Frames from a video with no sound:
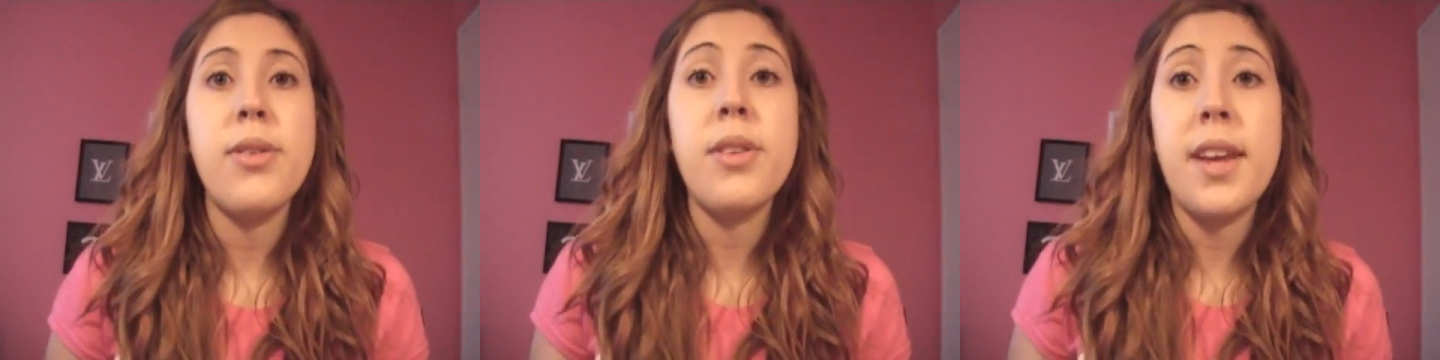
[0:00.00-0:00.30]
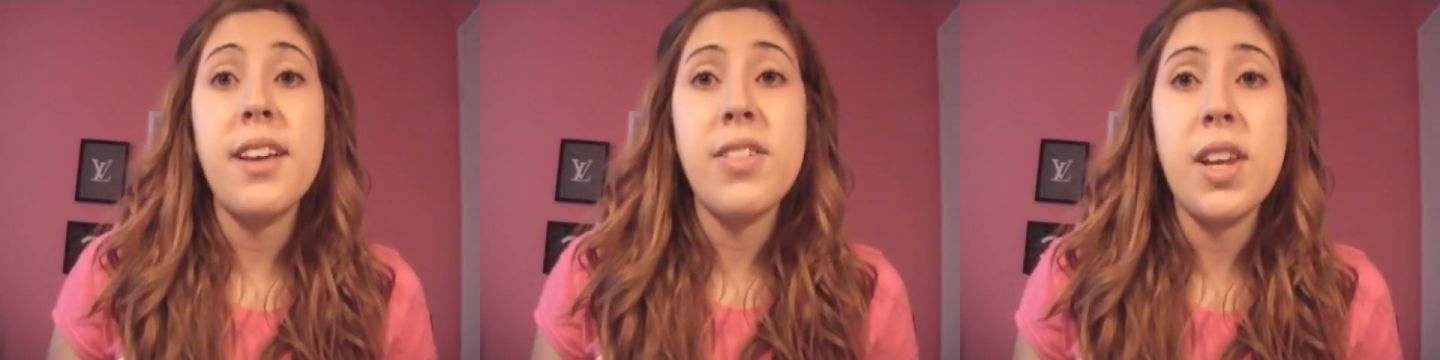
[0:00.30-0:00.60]
So the
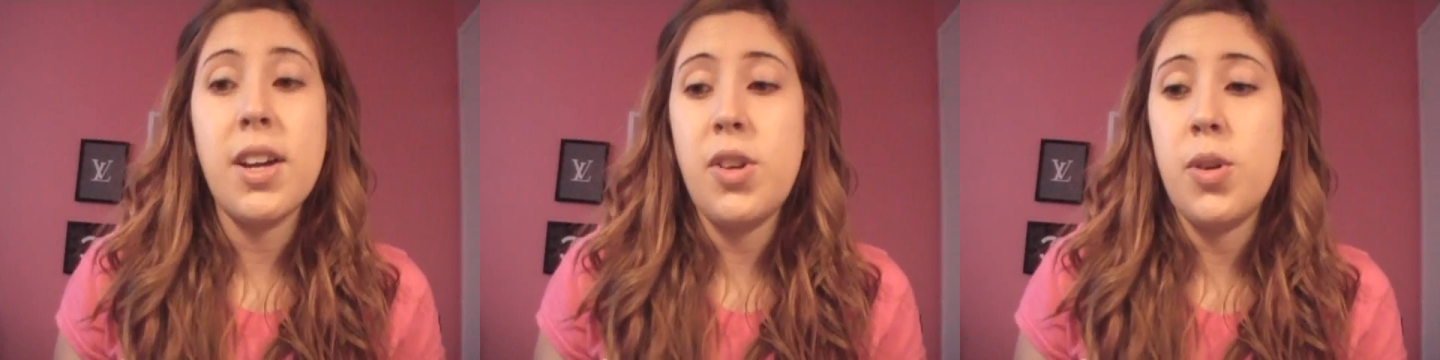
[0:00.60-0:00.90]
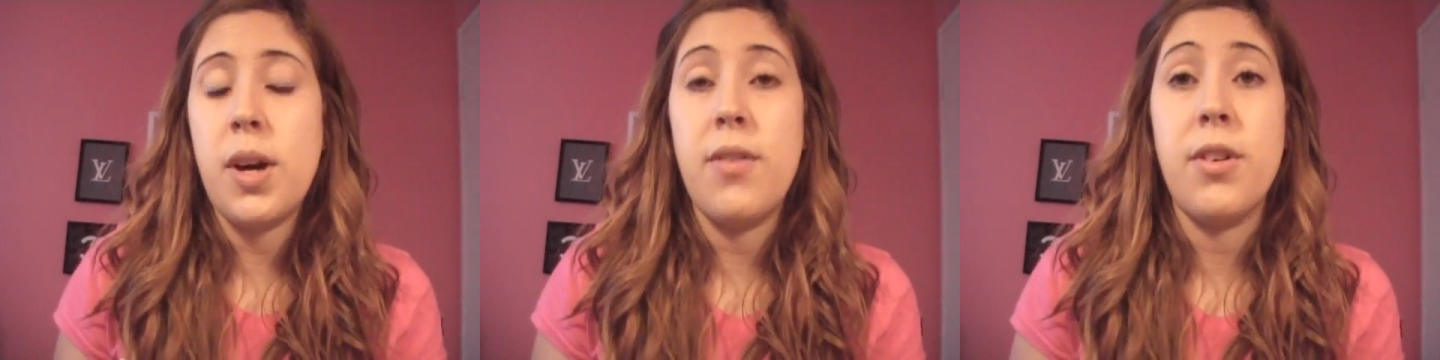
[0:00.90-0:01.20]
next thing I
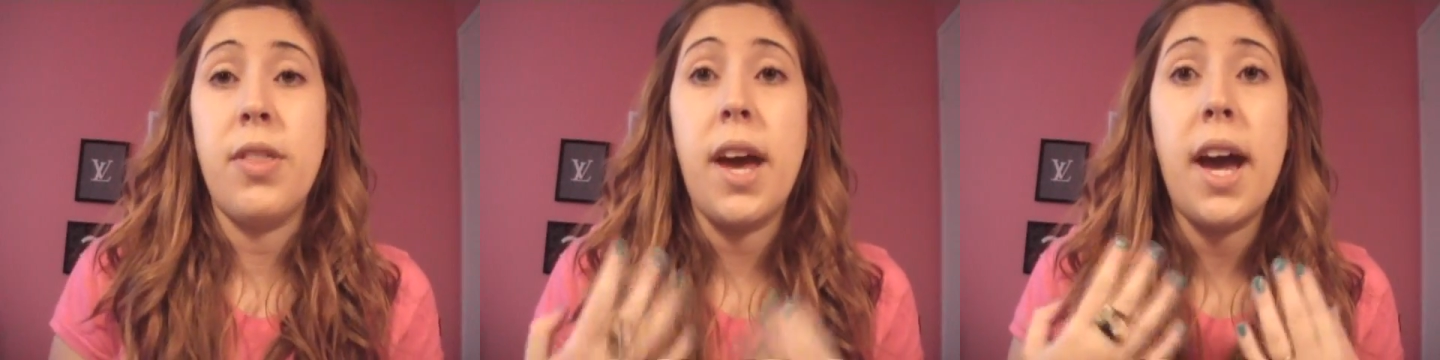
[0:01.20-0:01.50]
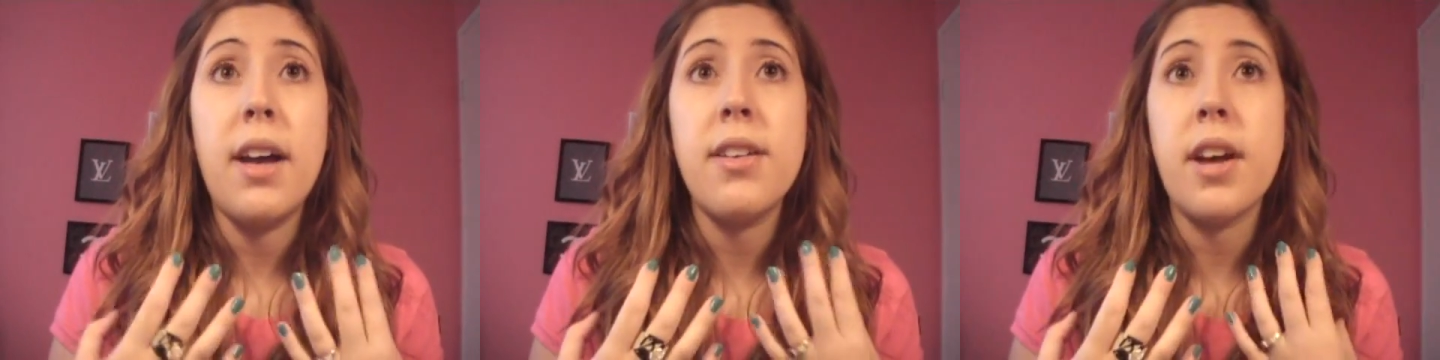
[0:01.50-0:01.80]
do after
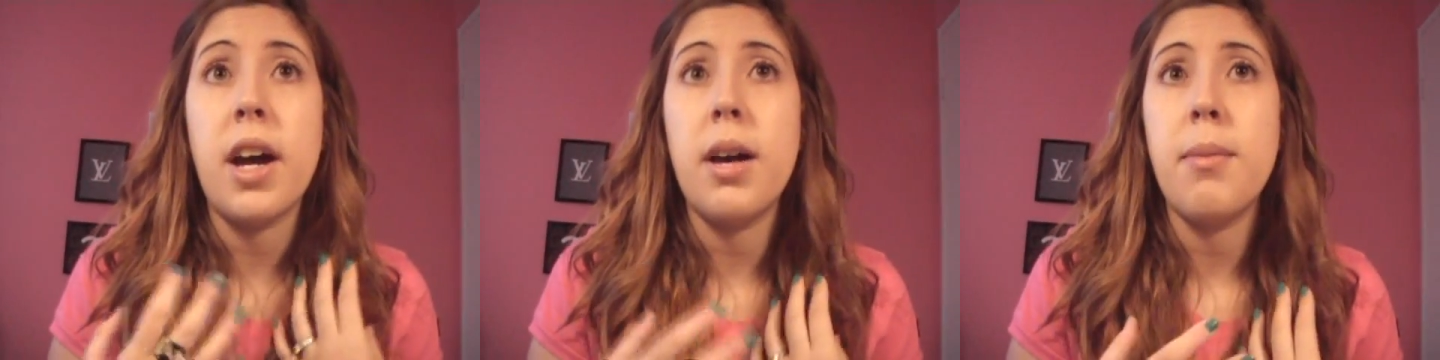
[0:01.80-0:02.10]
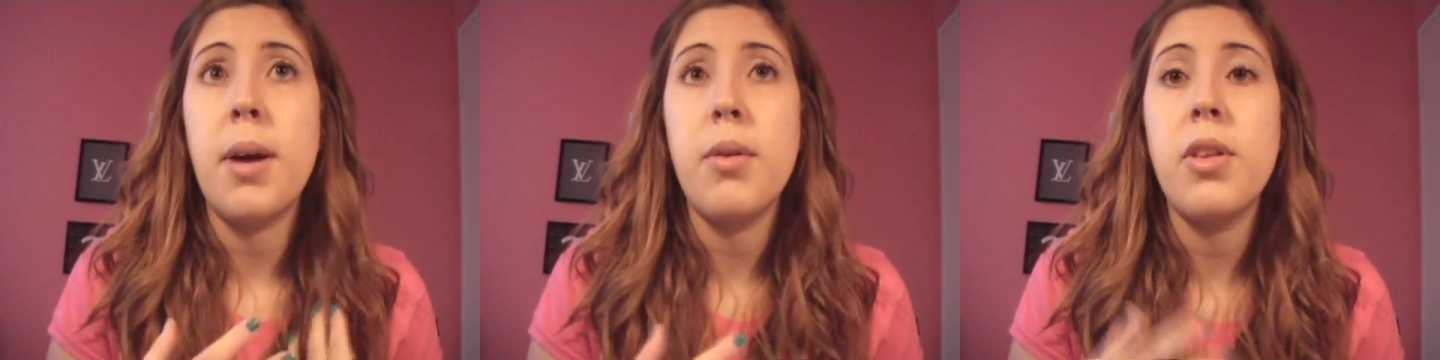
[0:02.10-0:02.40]
that,
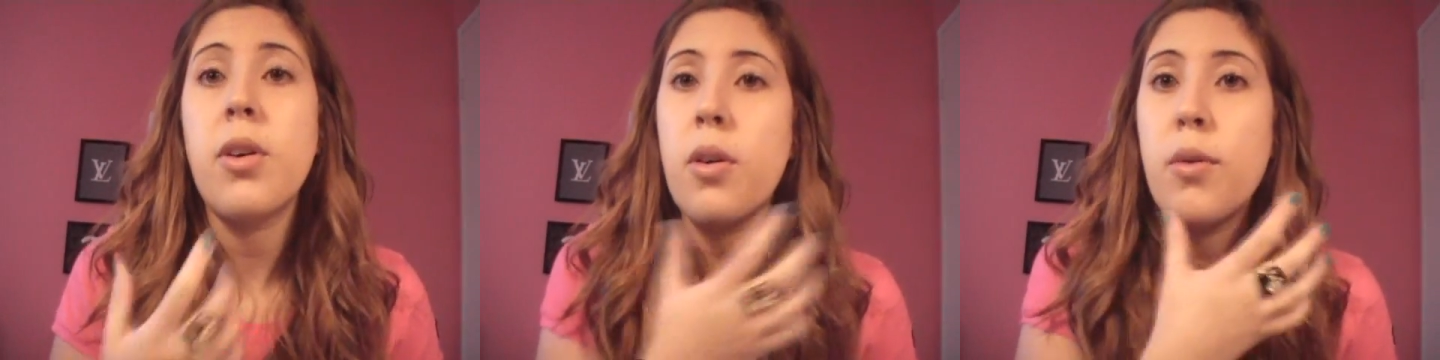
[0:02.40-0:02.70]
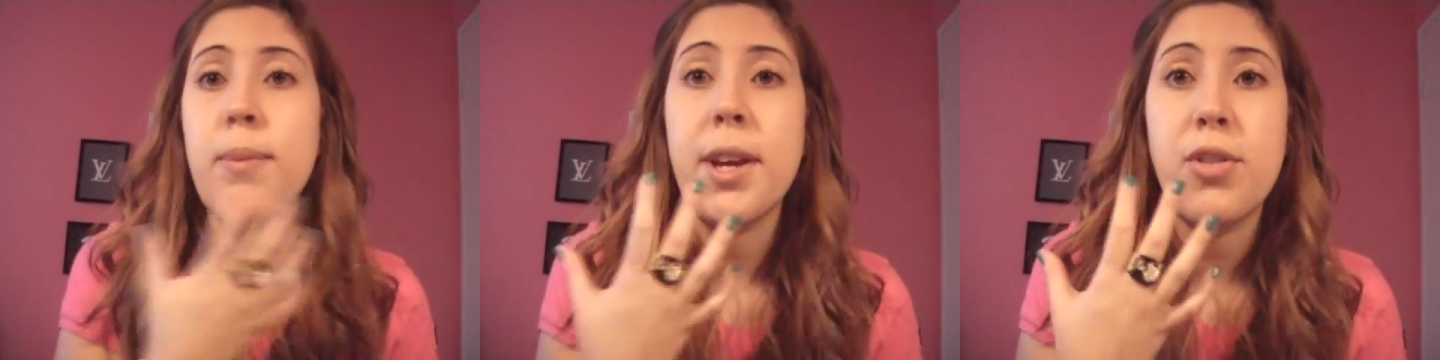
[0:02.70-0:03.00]
I would look
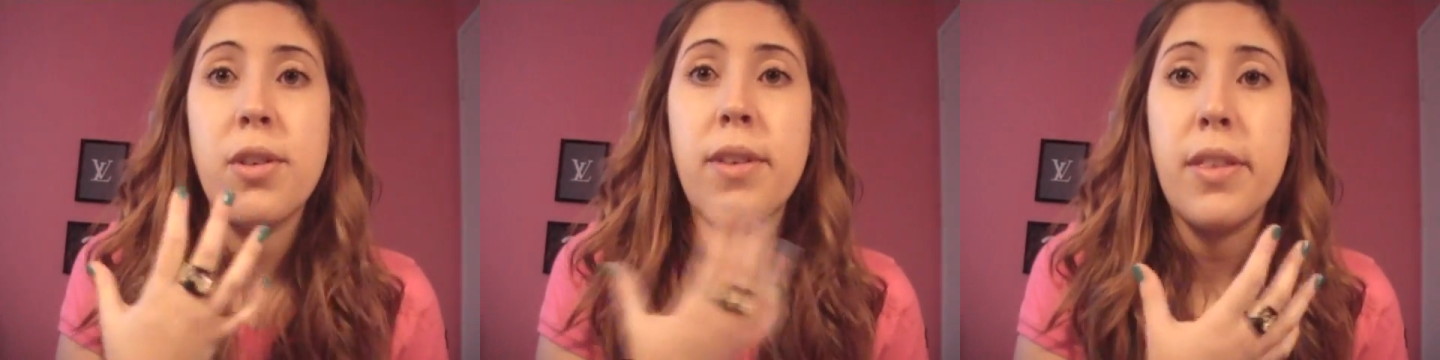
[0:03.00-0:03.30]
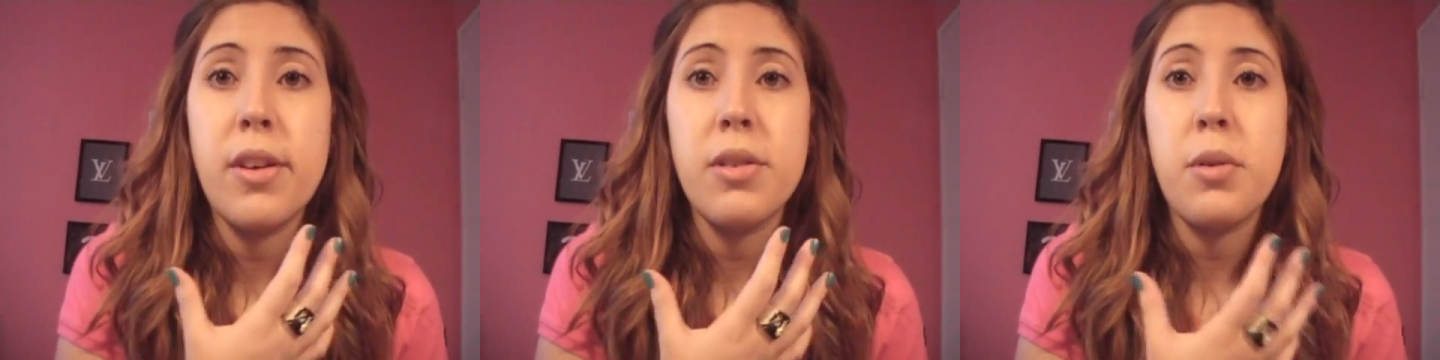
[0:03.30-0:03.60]
over and make sure
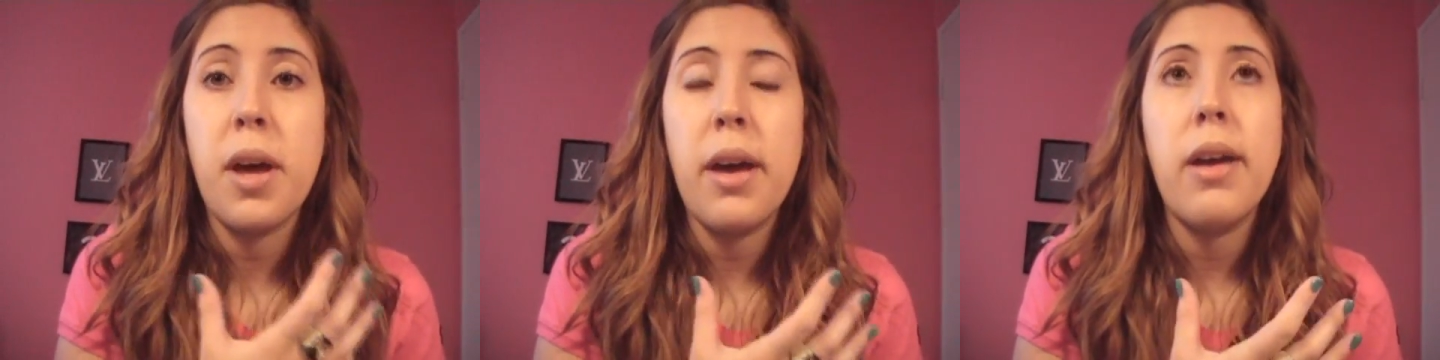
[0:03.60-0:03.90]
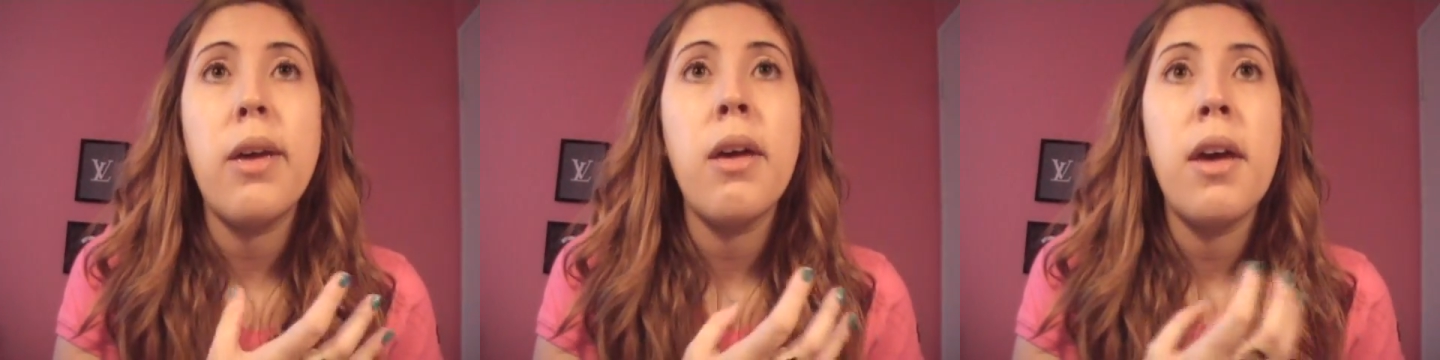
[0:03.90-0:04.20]
everything's
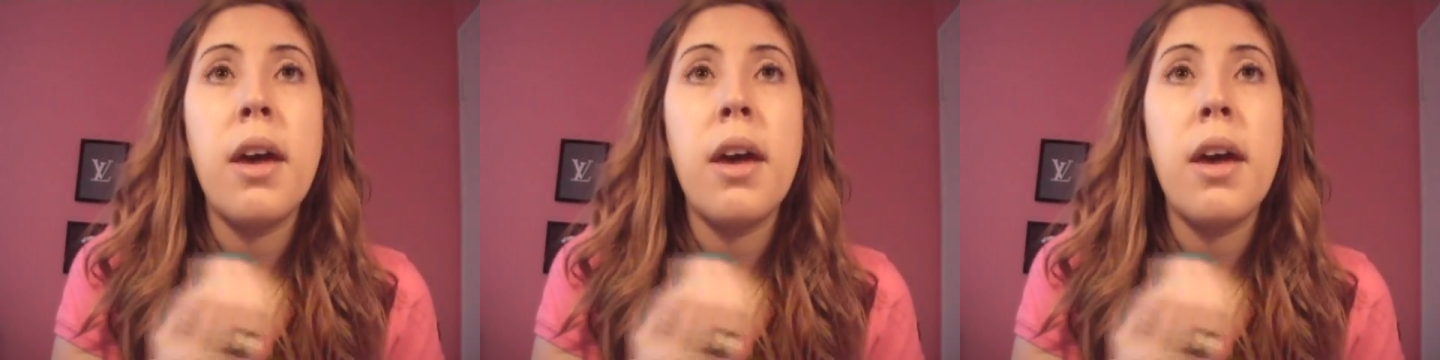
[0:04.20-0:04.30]
okay.